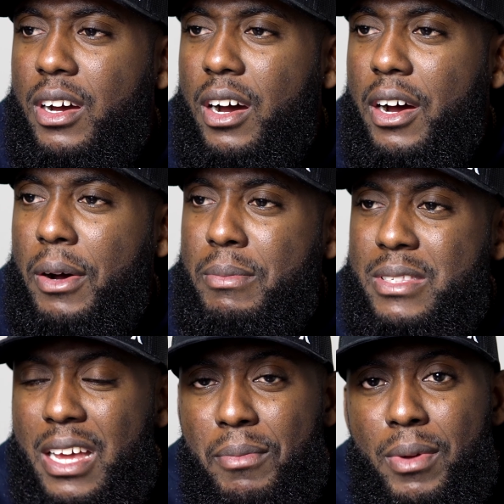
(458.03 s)

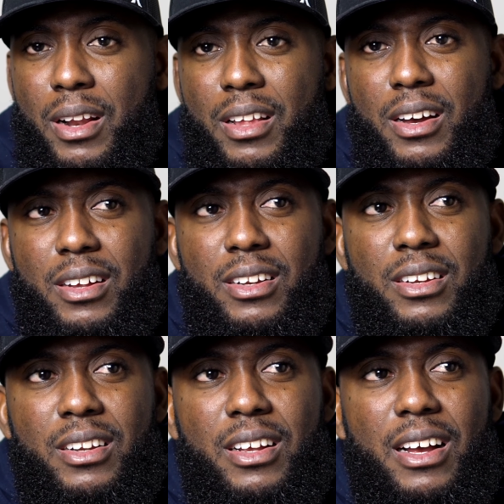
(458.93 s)
10
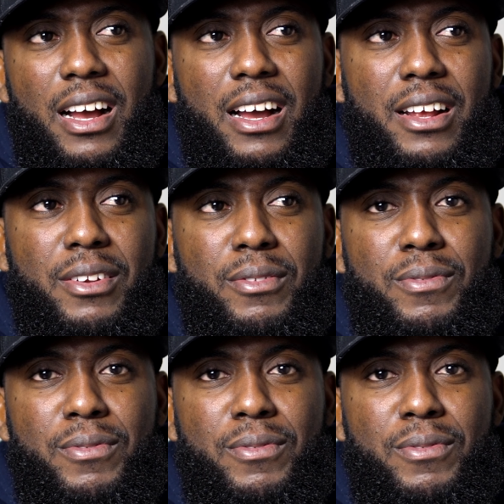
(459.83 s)
billion and